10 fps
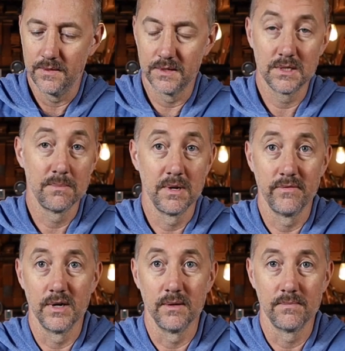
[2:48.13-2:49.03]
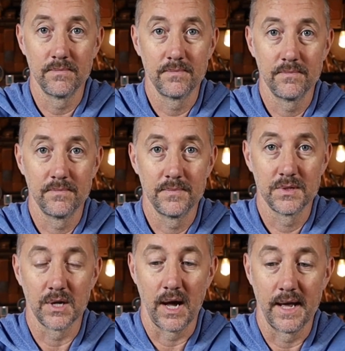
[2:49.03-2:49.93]
This is a bit of a
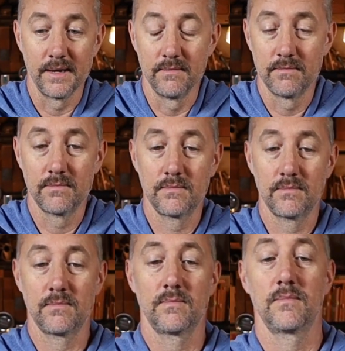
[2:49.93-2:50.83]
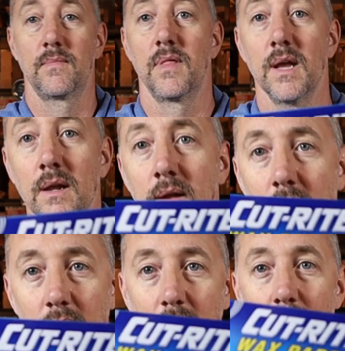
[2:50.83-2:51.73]
side thing.
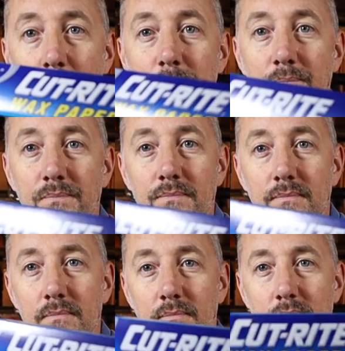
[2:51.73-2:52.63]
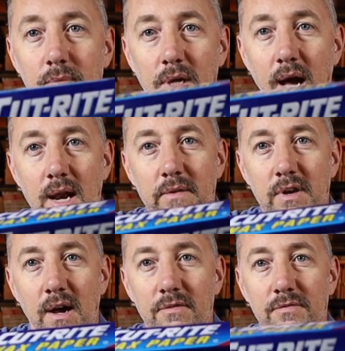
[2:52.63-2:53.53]
You can't have
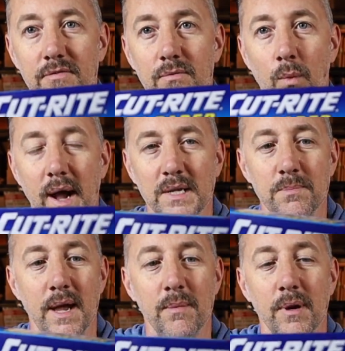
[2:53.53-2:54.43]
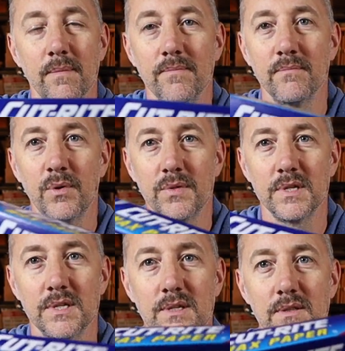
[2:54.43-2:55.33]
enough wax paper. Put
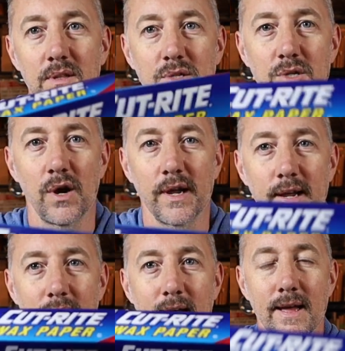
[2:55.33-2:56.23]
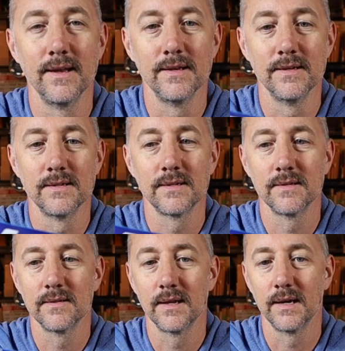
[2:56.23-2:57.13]
this in the stocking, and
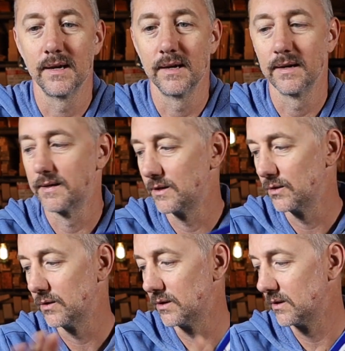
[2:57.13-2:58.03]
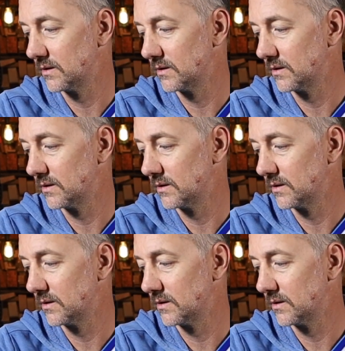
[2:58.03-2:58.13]
your